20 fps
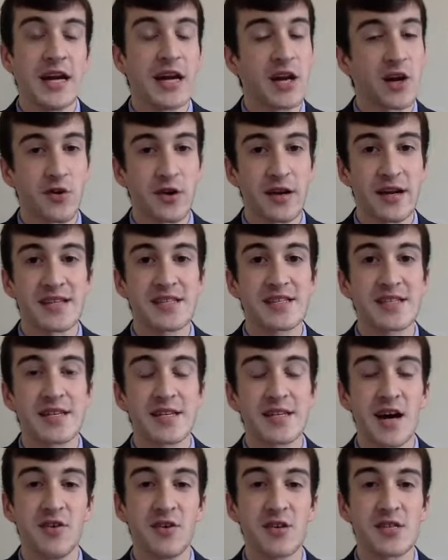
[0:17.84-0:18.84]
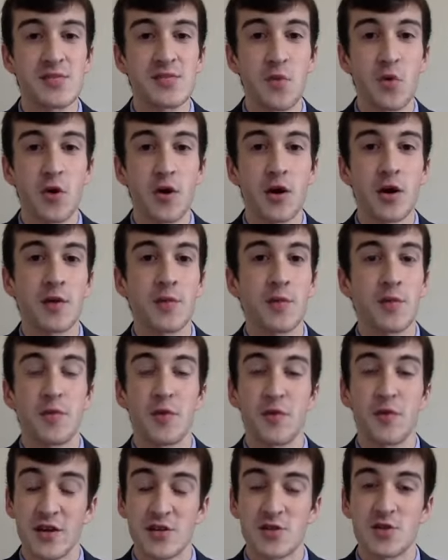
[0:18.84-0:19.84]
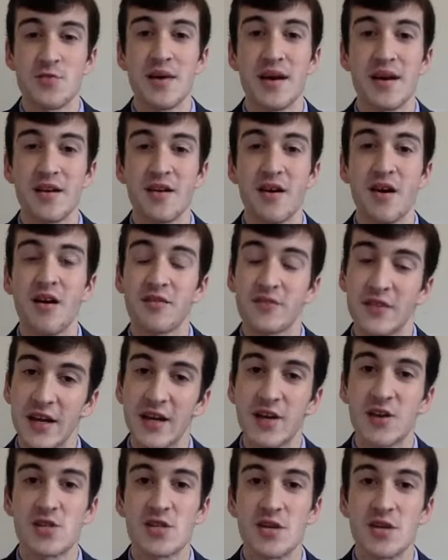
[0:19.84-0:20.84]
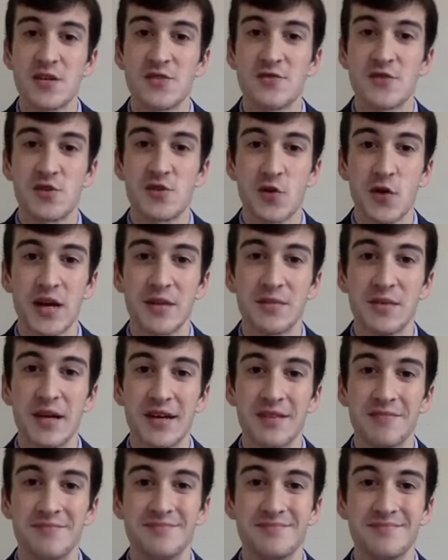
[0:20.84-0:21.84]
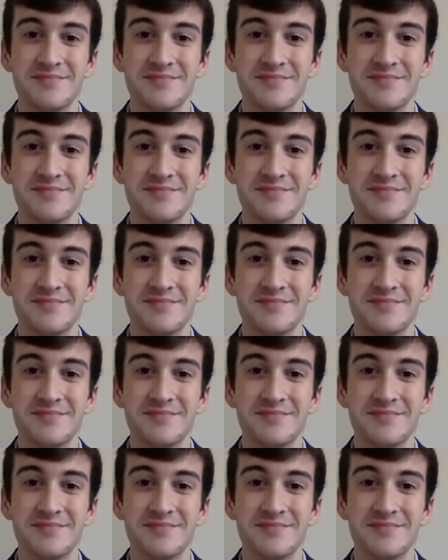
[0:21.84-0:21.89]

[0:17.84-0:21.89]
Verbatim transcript: Curious to tell us more, Professor Mendenhall, thank you so much for joining me.